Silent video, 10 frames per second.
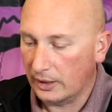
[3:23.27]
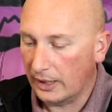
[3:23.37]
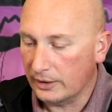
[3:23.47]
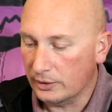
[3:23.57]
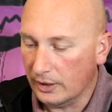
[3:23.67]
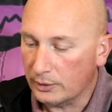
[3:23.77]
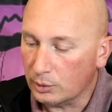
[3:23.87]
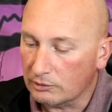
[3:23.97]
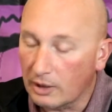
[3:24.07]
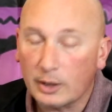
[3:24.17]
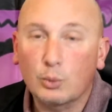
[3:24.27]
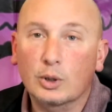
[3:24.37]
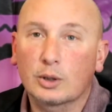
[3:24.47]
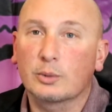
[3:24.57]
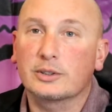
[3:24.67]
I do a lot of
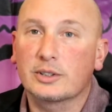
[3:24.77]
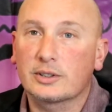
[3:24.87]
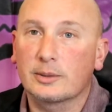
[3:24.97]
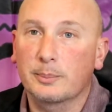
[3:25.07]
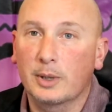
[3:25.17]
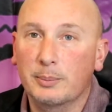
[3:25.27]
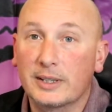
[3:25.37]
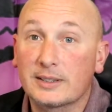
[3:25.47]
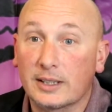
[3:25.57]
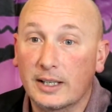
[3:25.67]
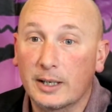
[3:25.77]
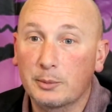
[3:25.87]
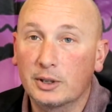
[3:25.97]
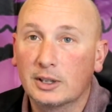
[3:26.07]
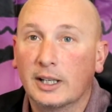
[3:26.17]
work with just a basic camera,